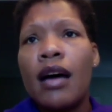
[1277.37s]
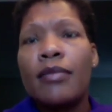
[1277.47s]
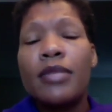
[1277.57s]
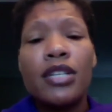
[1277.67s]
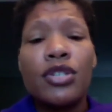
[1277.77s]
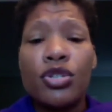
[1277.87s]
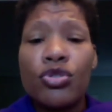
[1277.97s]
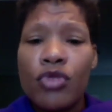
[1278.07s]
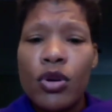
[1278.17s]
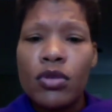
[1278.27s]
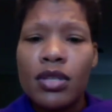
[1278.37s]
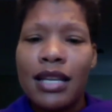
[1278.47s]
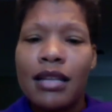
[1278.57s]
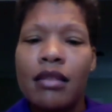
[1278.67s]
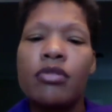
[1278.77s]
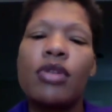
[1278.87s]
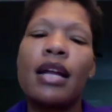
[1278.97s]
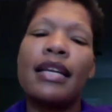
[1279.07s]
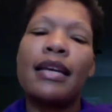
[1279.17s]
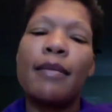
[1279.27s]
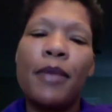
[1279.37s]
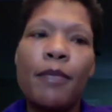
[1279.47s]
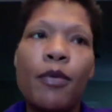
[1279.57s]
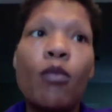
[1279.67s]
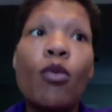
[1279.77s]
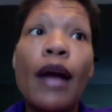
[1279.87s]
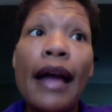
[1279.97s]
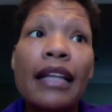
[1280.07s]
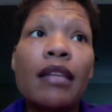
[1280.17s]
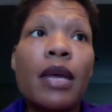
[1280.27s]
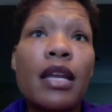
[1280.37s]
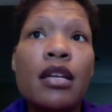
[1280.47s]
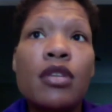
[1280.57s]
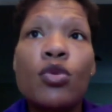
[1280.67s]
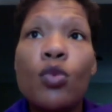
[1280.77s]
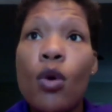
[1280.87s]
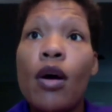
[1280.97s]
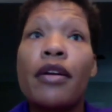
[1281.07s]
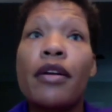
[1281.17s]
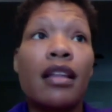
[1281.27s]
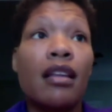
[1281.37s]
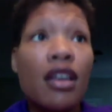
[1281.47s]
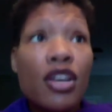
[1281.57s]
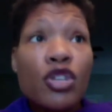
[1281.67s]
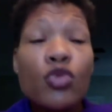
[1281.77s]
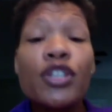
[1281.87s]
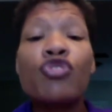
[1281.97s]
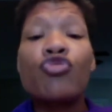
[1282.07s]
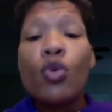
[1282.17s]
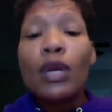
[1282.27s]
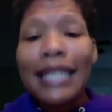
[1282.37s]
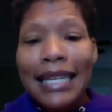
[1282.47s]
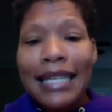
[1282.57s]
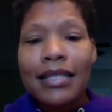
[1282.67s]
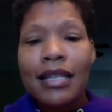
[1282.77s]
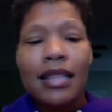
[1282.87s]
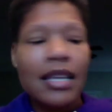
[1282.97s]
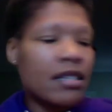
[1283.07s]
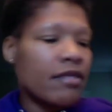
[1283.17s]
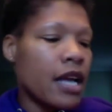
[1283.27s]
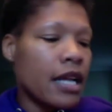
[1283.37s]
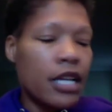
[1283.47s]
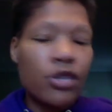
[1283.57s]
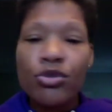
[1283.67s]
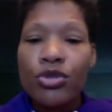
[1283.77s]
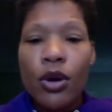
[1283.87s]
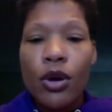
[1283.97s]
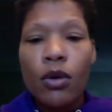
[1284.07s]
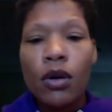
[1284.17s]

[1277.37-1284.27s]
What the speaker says: teaching strokes and trying to get people more acclimated into the water and doing stroke clinics and things of that nature. So